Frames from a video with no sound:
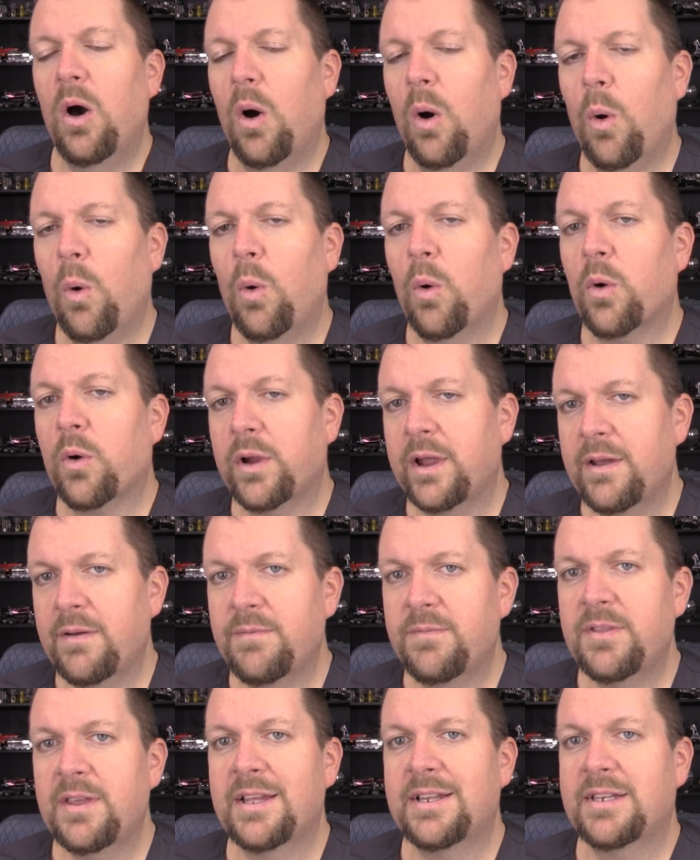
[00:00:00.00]
or
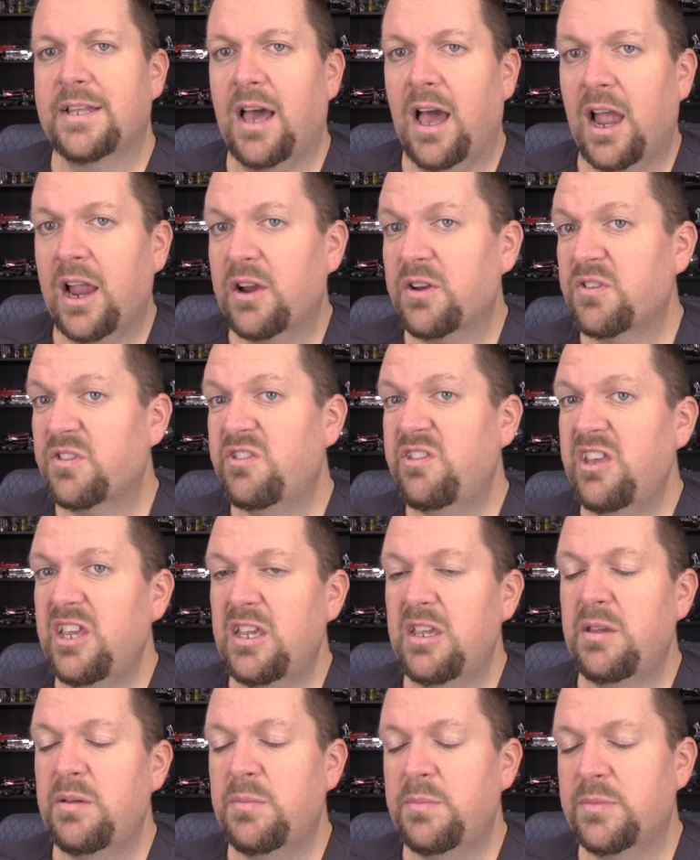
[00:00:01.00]
if the entire
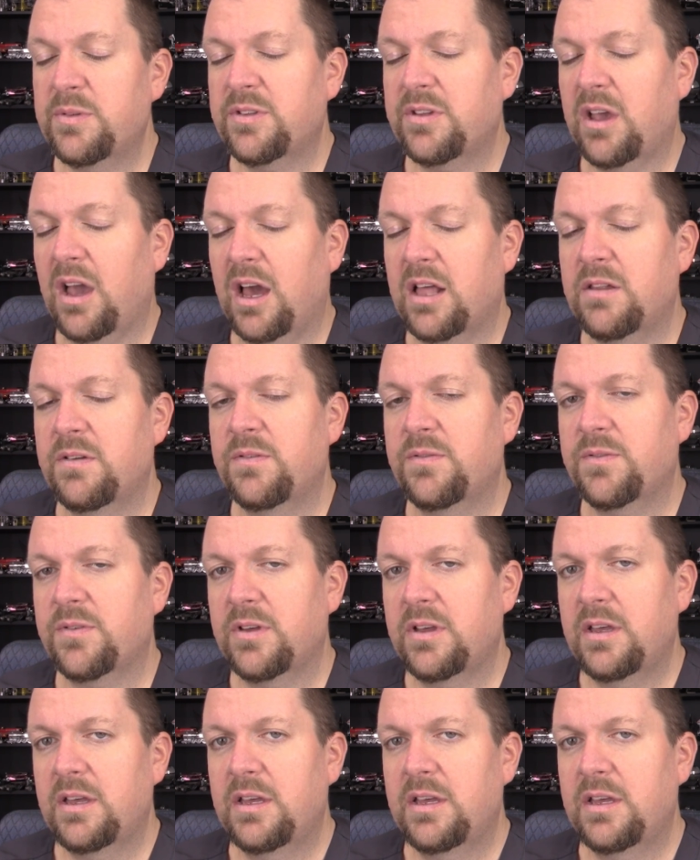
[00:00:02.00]
theme is kind of